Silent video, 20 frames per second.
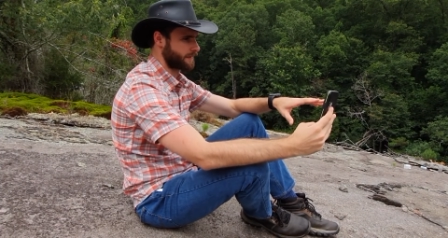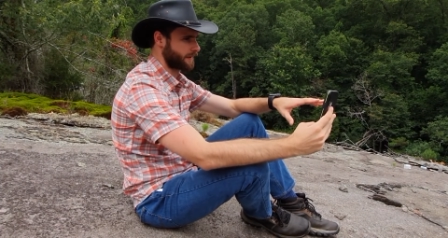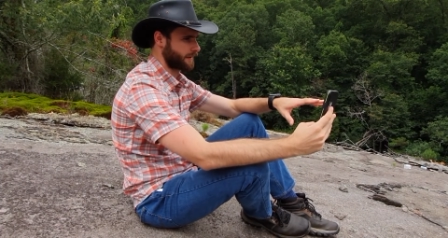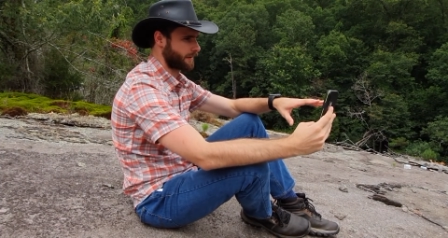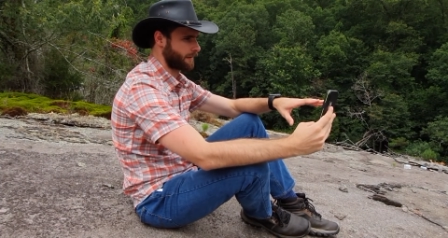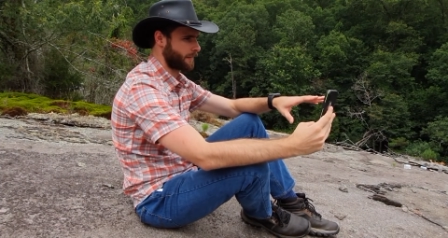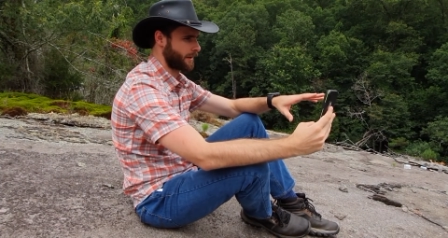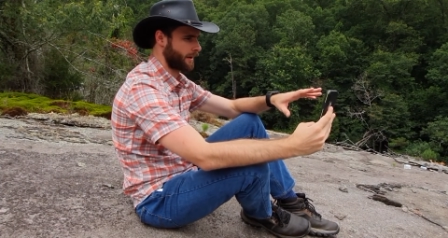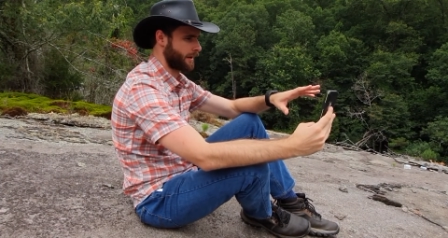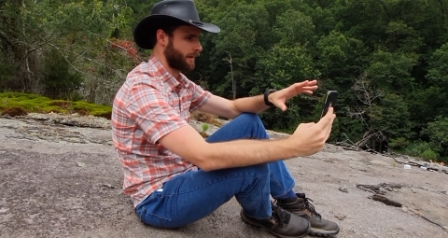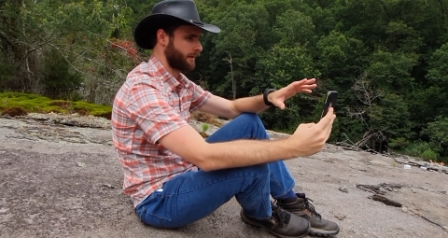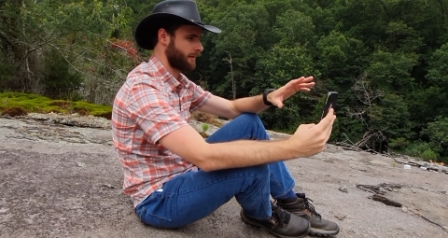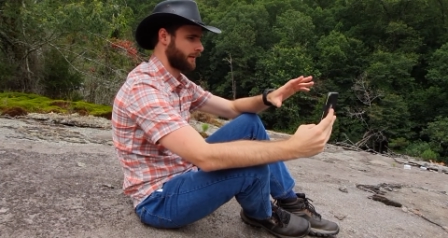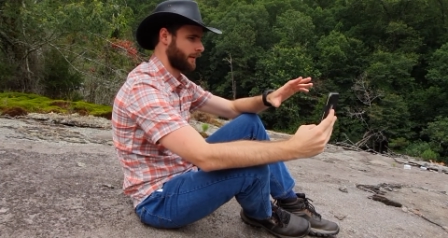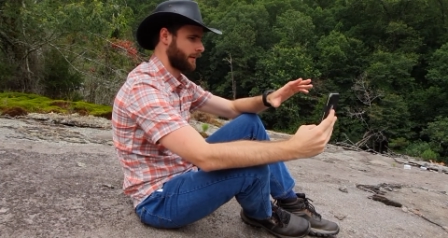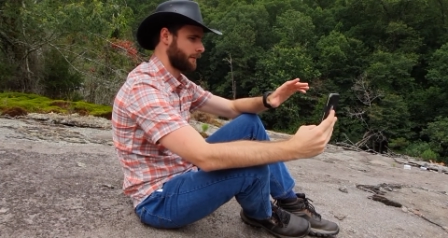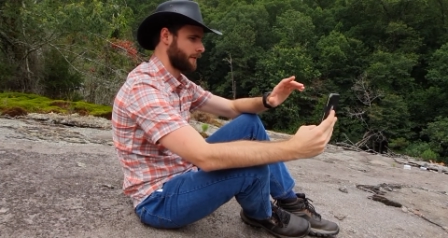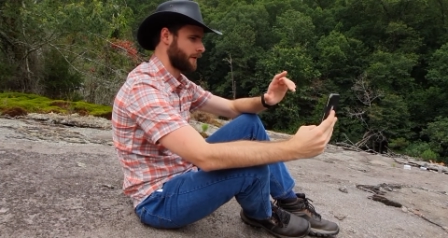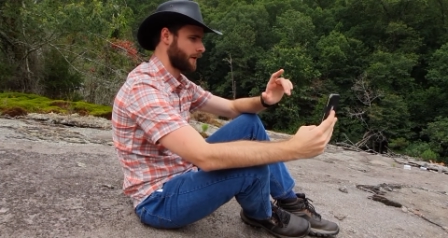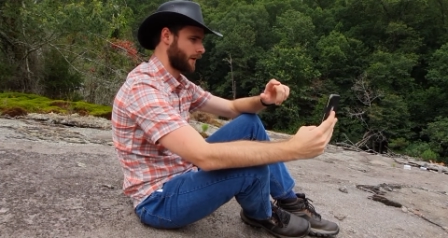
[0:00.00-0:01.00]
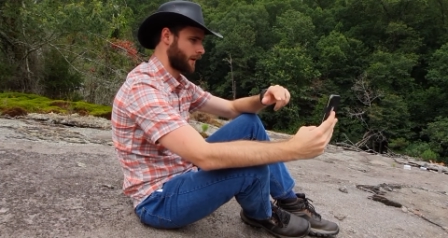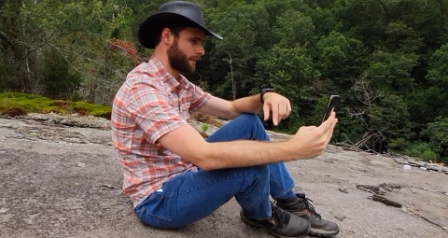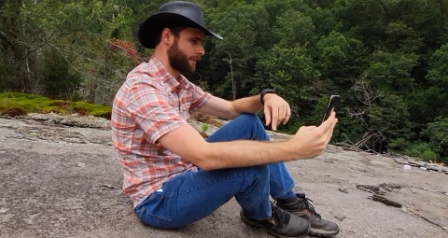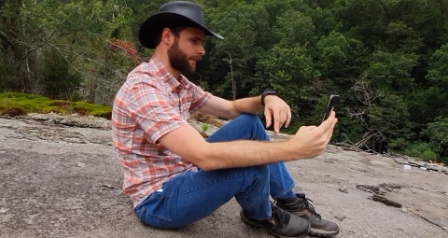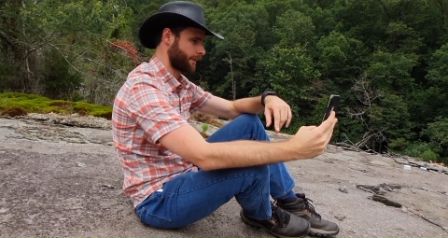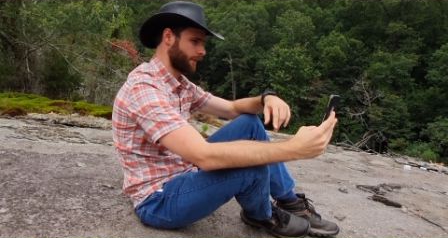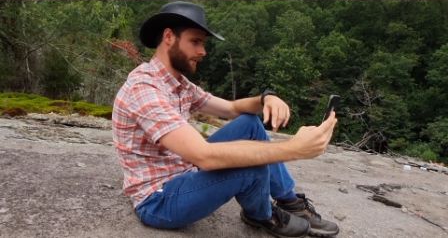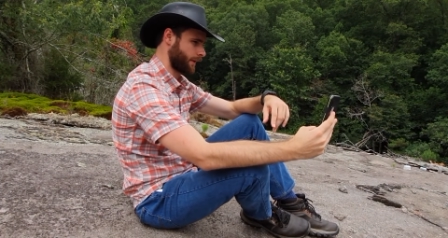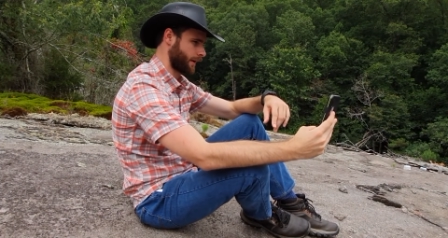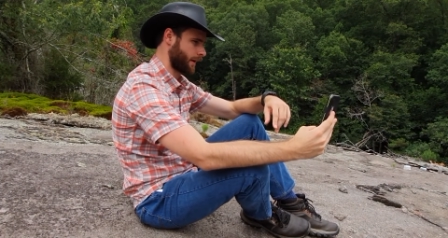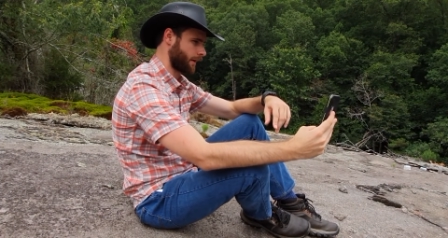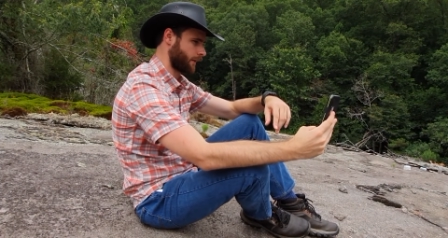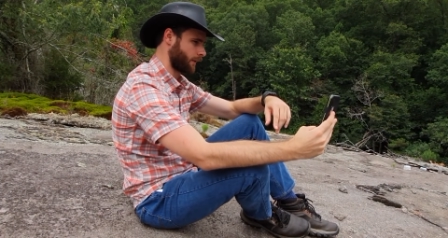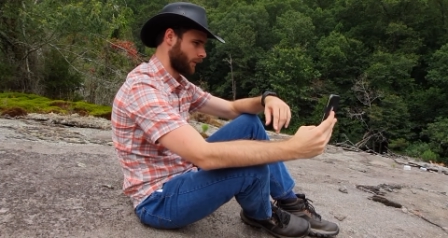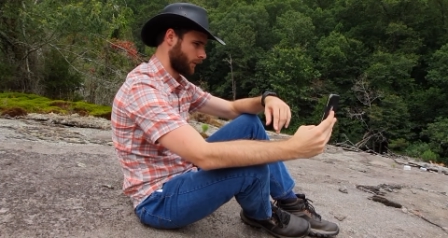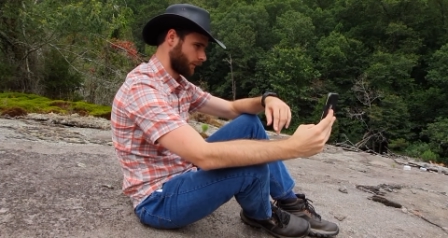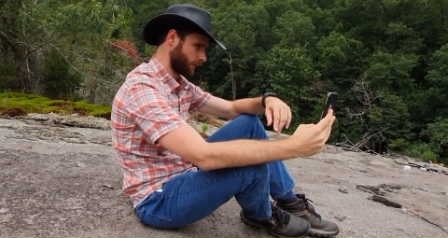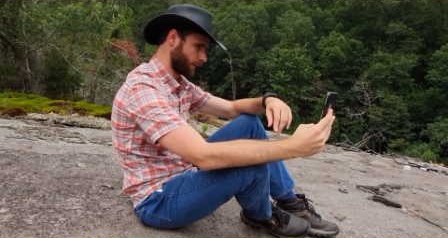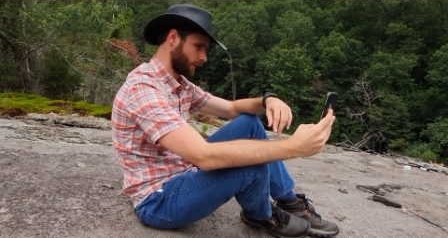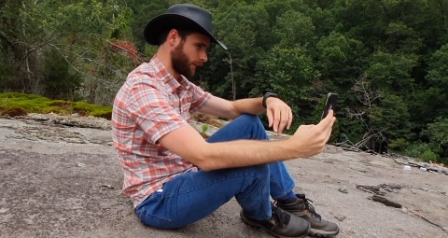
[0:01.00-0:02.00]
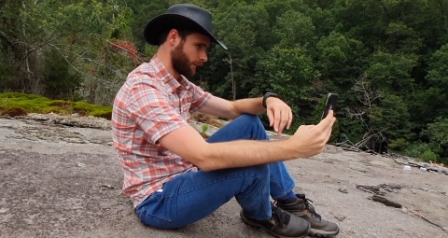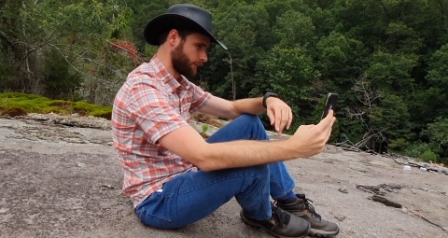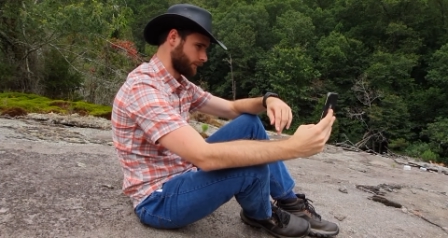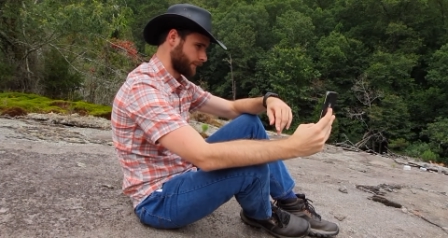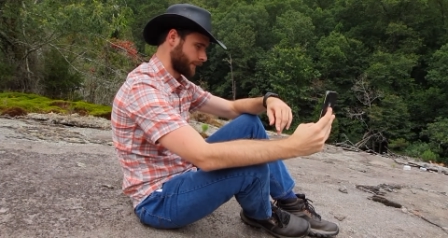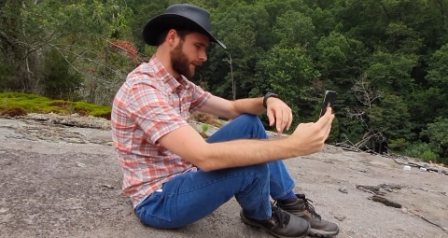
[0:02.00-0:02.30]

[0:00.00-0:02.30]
and a man named Yarborough got a hold of it.